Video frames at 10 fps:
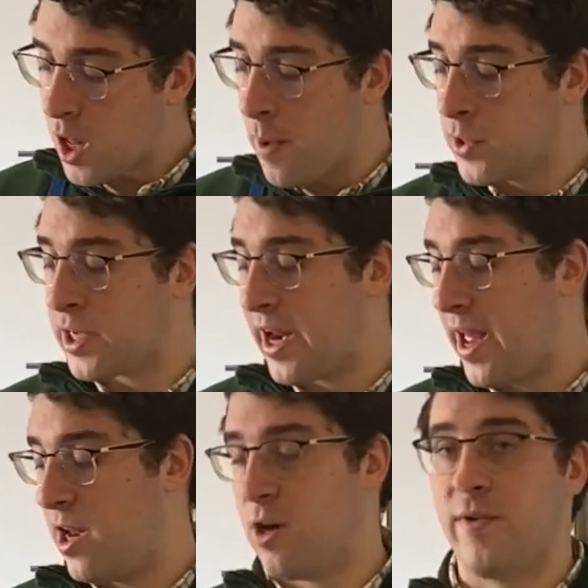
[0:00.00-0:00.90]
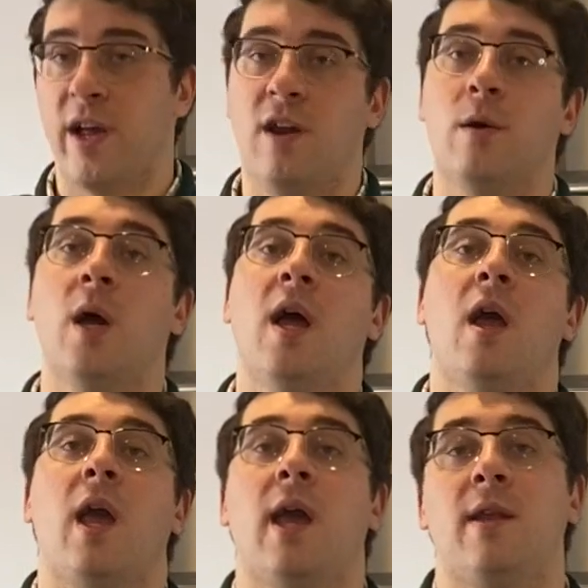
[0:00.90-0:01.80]
I'm also going to add in oregano
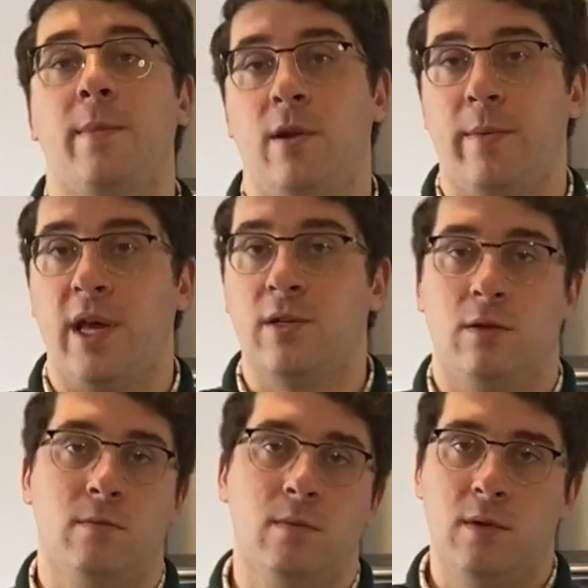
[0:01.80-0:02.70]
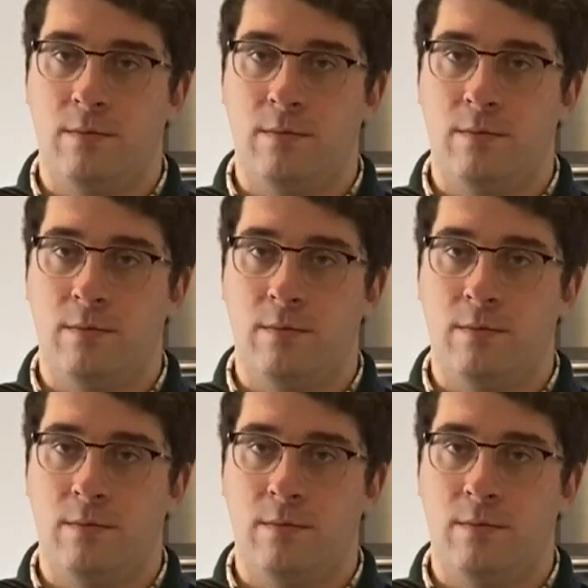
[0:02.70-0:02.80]
and a bit of basil,